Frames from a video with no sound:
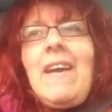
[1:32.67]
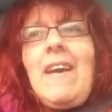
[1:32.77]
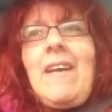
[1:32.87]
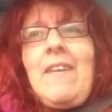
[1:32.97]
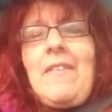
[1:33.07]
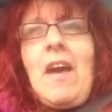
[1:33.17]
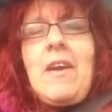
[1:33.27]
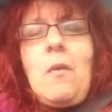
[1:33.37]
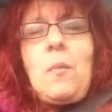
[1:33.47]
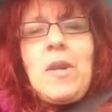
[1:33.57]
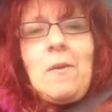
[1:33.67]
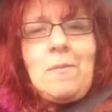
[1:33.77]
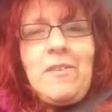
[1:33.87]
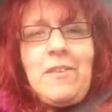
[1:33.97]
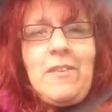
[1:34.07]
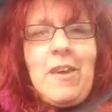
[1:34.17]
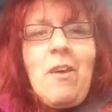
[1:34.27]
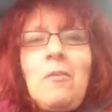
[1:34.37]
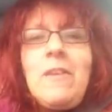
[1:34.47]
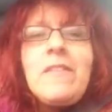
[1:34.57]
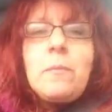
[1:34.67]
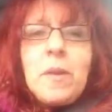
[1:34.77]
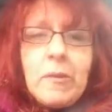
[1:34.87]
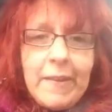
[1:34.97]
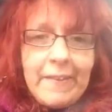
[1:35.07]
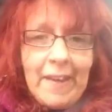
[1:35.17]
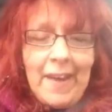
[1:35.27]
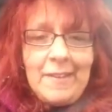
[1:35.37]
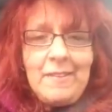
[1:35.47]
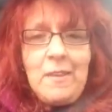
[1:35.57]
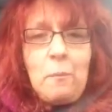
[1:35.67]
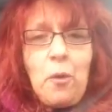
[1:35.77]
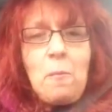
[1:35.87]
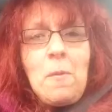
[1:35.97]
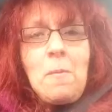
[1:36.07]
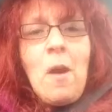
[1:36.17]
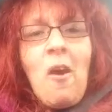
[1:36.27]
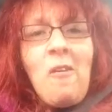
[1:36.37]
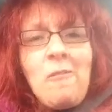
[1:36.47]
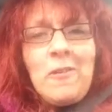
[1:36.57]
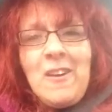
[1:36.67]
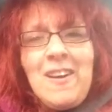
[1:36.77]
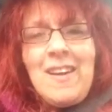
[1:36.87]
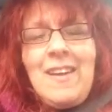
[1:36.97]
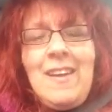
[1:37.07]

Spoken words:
And I open up to the Holy Spirit. I hand the problem over.